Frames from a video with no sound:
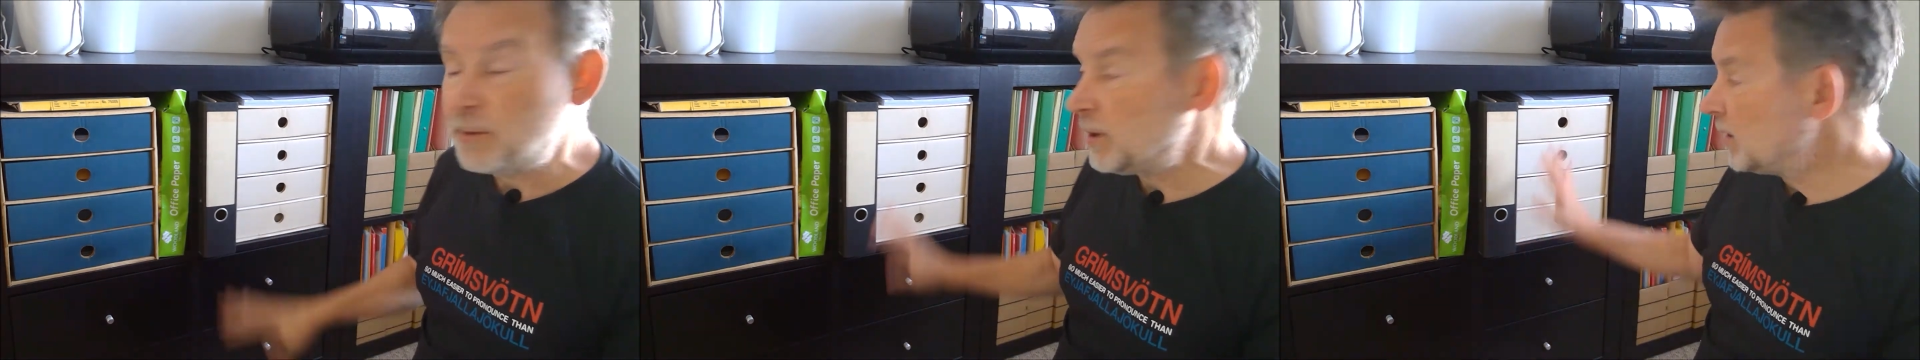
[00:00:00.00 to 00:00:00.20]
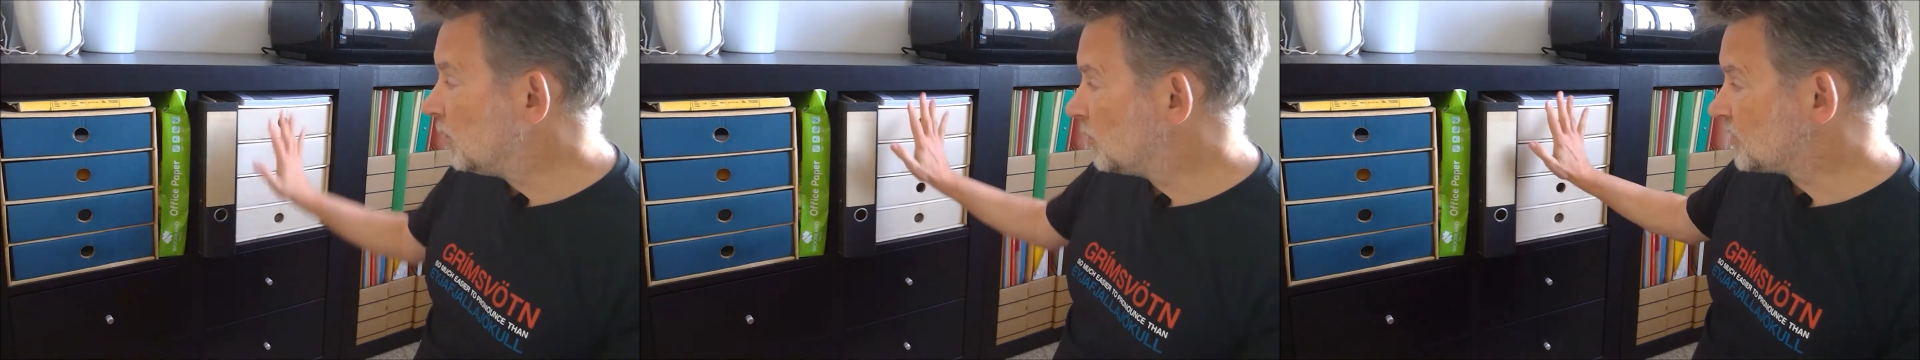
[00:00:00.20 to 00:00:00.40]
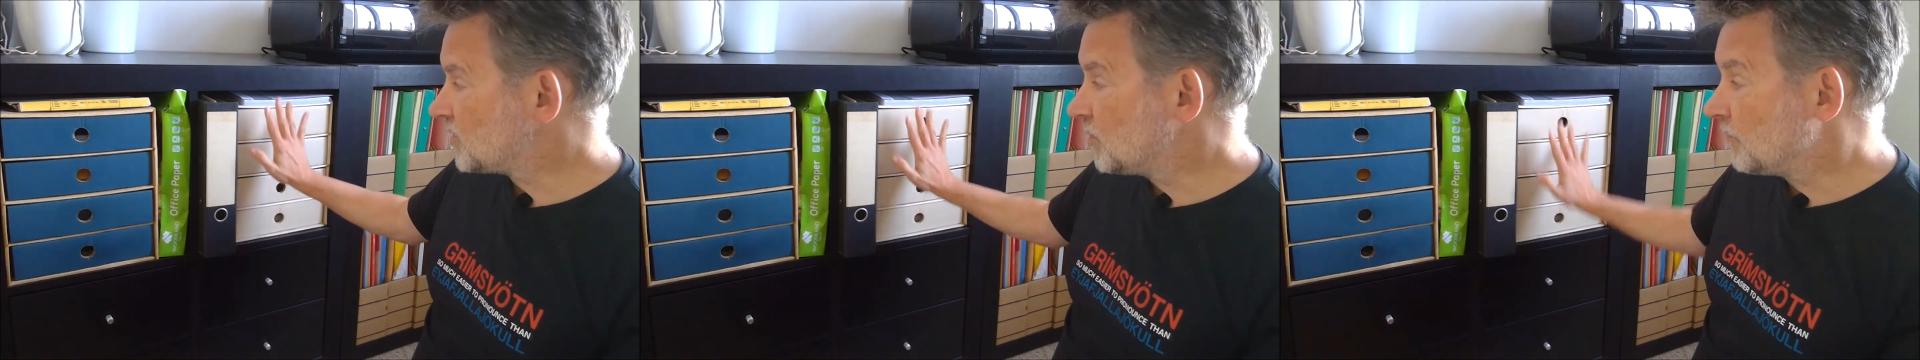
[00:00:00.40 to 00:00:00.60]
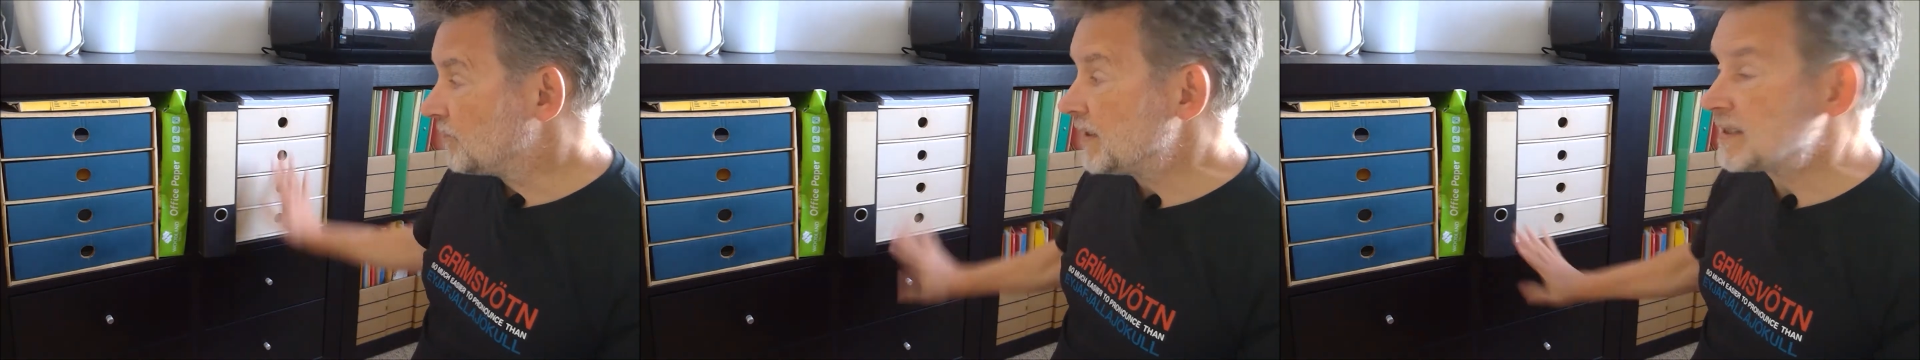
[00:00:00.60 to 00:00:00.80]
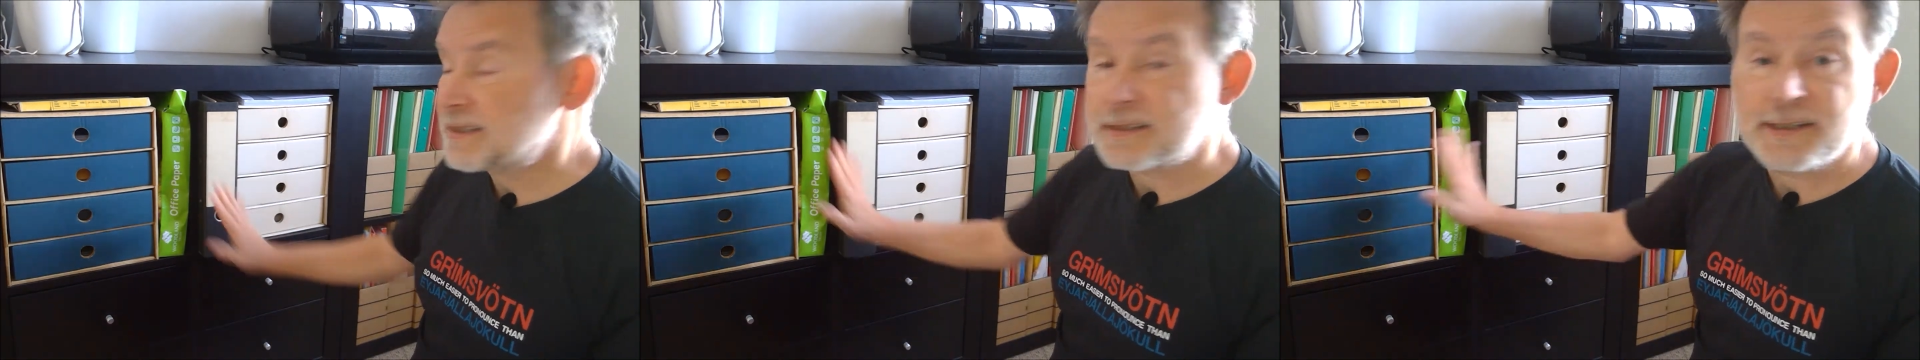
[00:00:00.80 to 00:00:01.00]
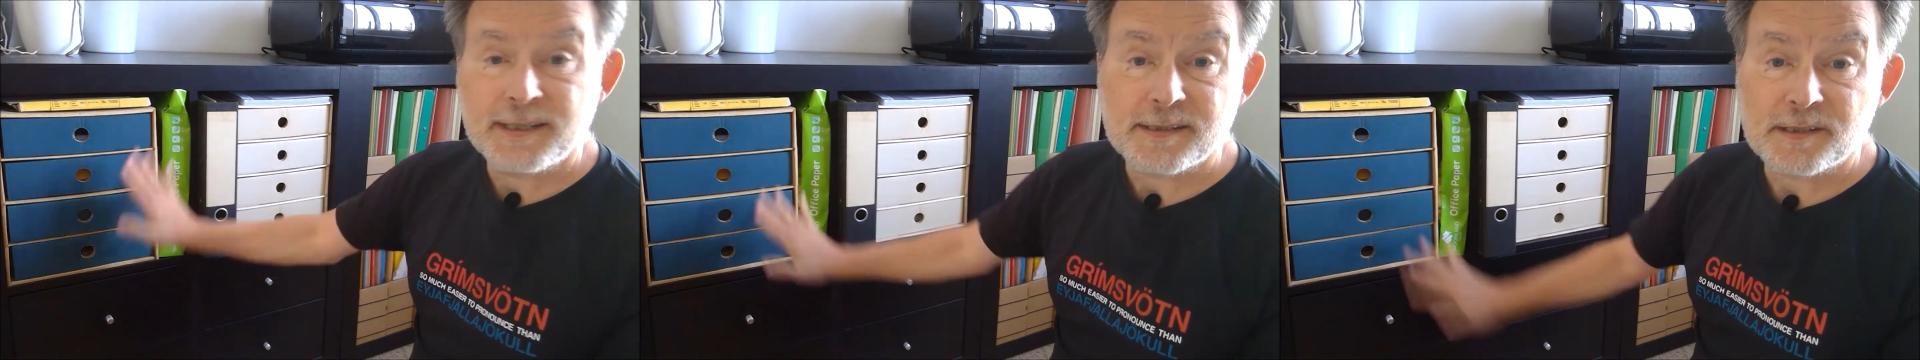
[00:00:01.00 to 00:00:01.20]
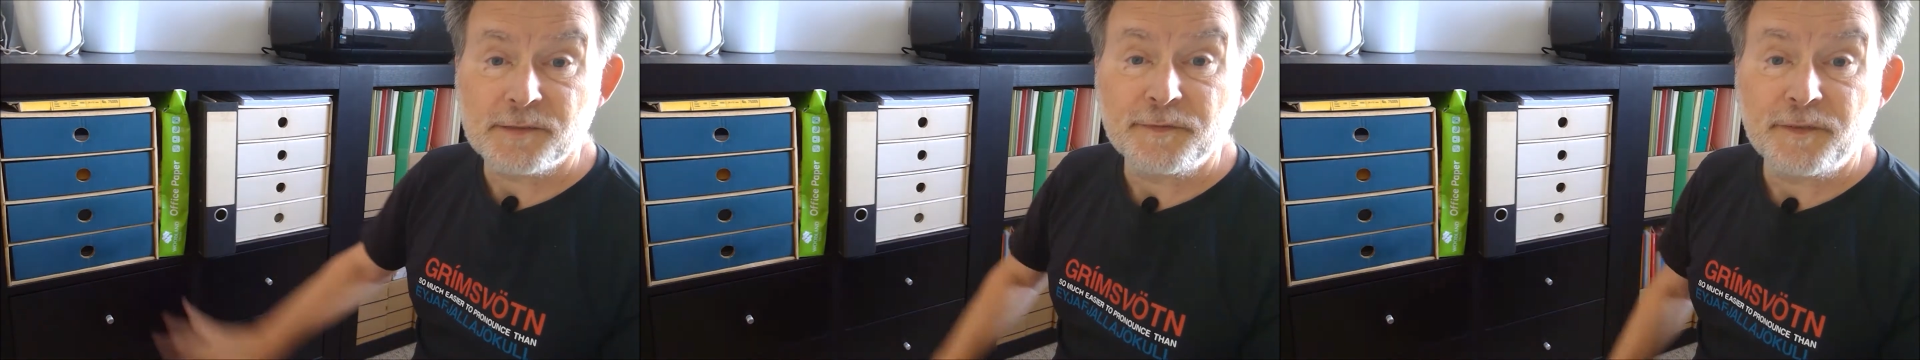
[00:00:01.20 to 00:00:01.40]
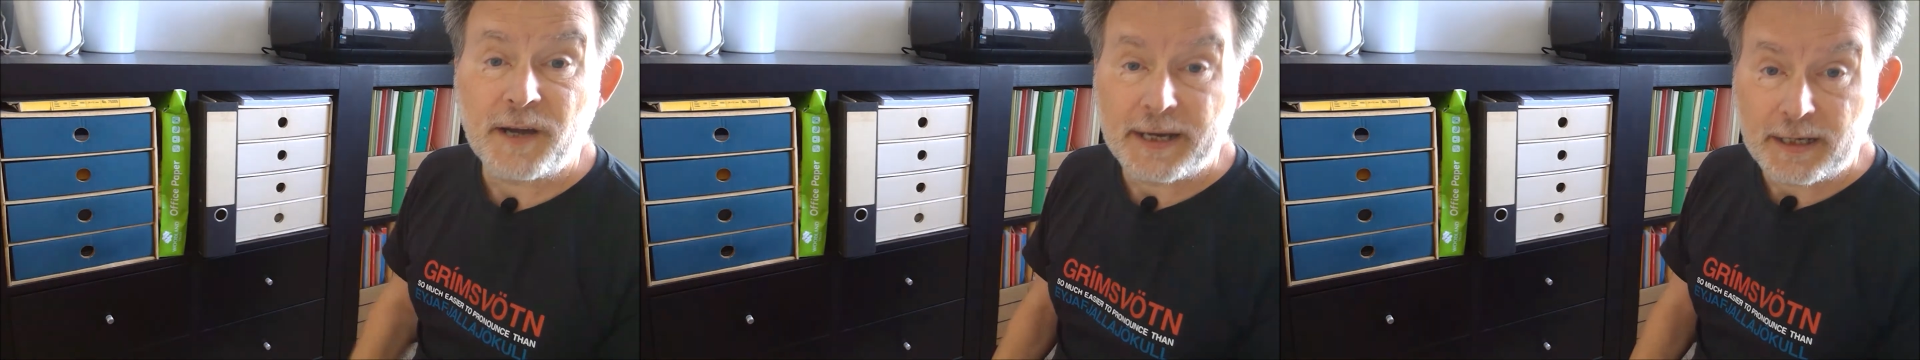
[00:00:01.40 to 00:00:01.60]
we go. So this is the
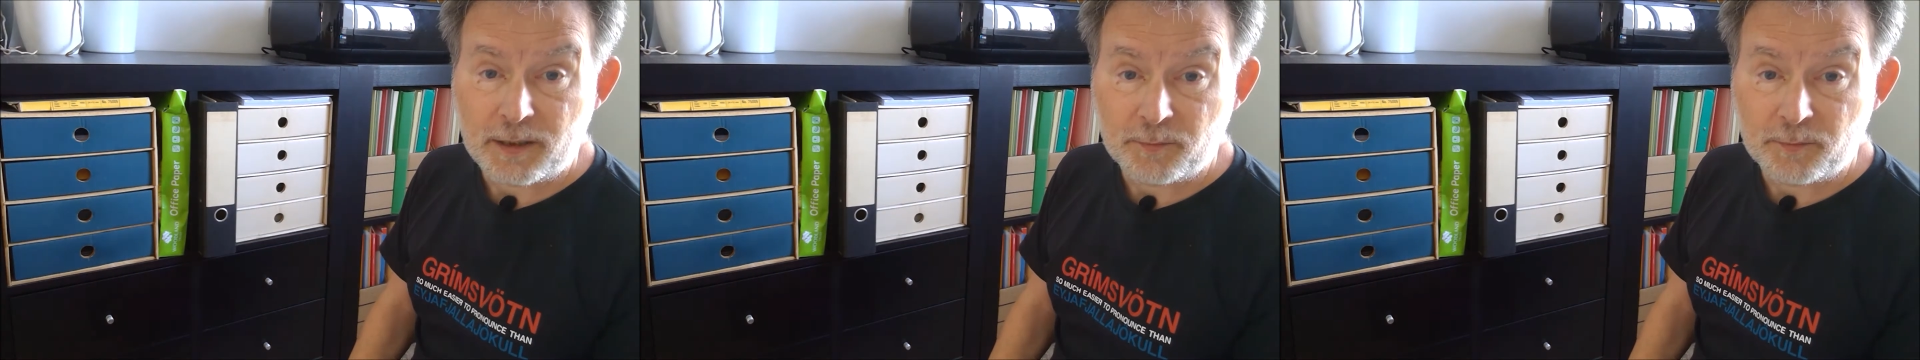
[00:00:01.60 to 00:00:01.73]
filing